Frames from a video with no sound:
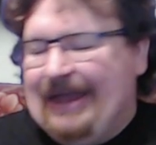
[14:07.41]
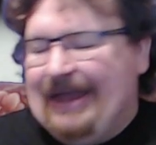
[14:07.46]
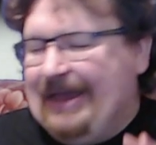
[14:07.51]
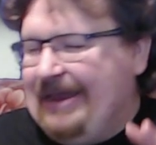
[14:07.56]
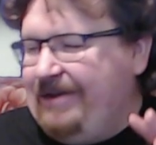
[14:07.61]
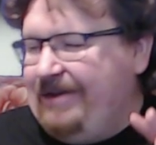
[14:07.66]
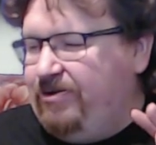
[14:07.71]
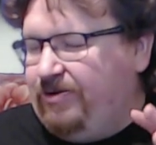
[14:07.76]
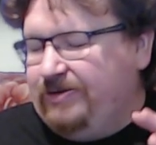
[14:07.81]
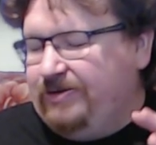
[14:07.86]

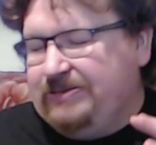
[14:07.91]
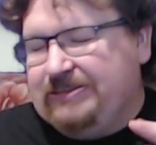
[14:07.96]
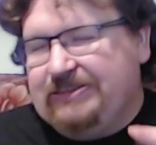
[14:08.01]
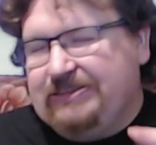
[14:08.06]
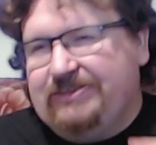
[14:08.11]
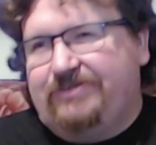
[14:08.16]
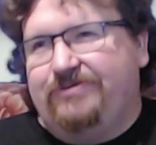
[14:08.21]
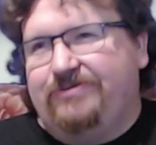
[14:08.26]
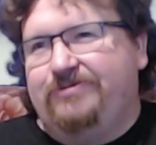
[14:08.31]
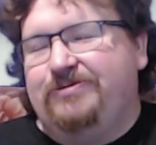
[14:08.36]
and
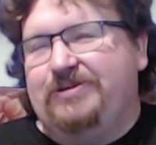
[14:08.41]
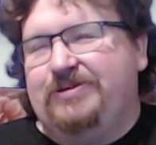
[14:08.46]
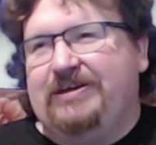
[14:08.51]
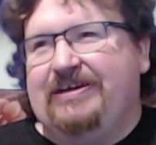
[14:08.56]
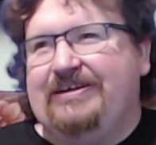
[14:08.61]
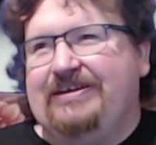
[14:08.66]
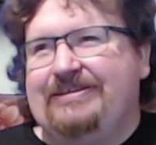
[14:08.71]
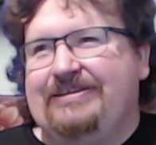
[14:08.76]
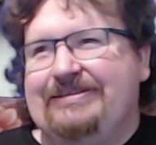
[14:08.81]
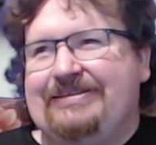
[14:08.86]
also
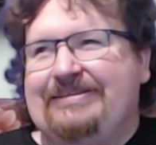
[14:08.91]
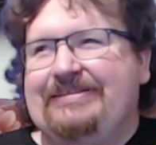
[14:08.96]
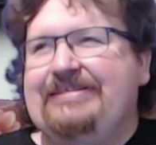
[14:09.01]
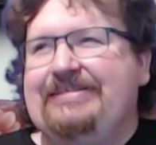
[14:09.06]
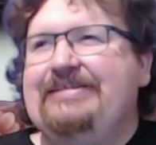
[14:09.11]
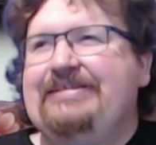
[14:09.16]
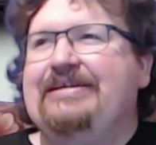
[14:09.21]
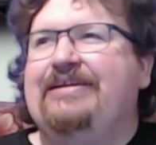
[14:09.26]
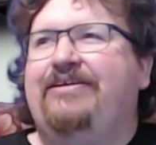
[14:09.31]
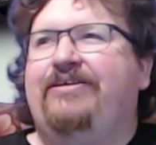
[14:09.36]

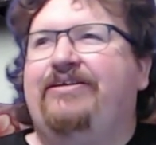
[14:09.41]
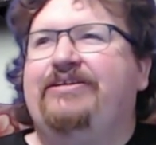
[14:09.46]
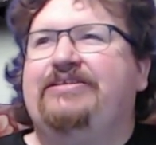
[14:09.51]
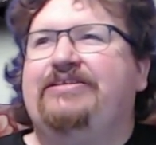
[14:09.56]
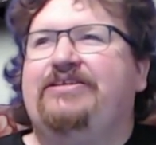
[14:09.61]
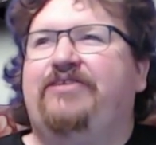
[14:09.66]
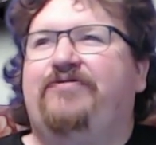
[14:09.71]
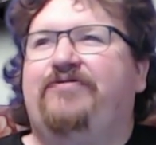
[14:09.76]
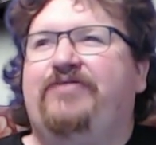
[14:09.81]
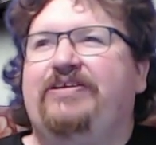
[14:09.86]
see a lot of
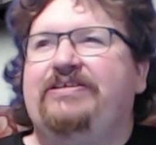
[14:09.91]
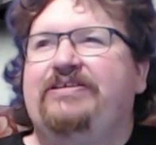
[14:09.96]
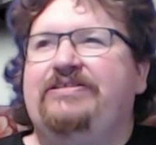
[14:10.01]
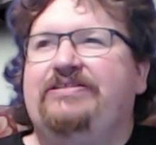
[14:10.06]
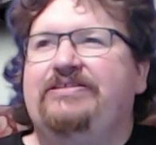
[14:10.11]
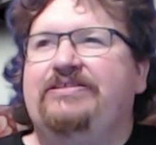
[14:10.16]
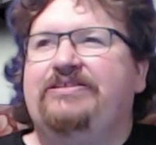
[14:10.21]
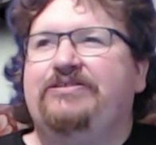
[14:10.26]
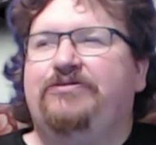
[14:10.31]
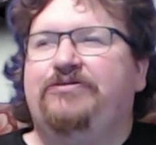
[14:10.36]
stuff on
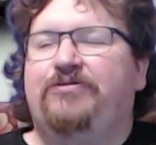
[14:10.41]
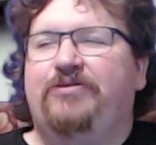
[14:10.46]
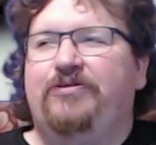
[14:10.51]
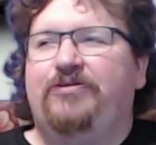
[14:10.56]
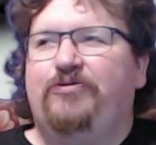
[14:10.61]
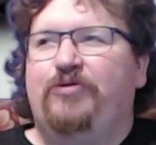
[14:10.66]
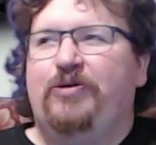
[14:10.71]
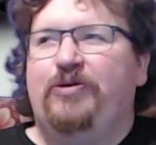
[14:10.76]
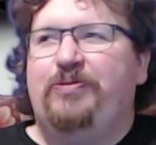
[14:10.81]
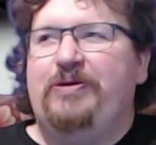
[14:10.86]

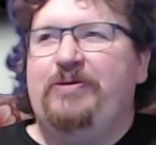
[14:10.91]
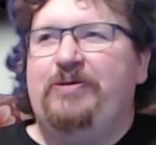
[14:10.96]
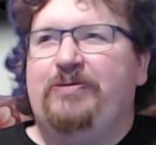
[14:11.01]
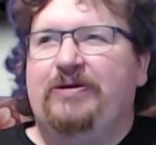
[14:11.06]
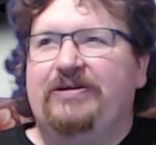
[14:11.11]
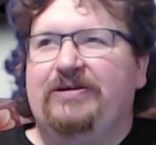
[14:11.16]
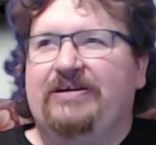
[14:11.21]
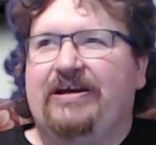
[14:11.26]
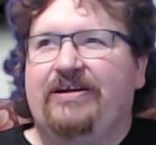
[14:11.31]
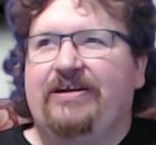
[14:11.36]
Discord where
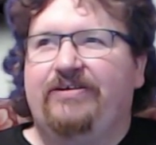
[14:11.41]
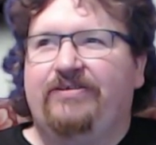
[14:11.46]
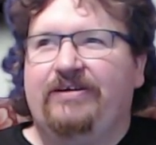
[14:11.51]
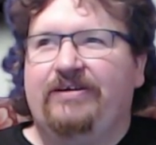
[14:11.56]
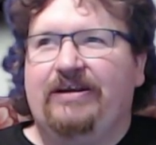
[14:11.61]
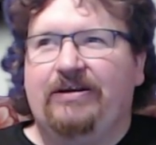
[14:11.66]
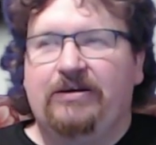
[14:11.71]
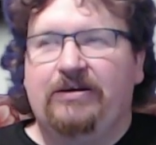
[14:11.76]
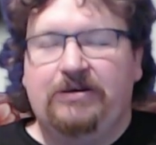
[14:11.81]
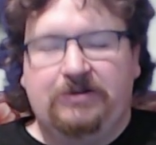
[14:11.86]
people are kind of
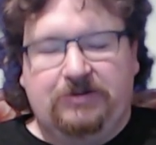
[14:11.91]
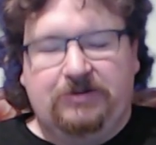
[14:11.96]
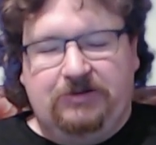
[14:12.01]
going like,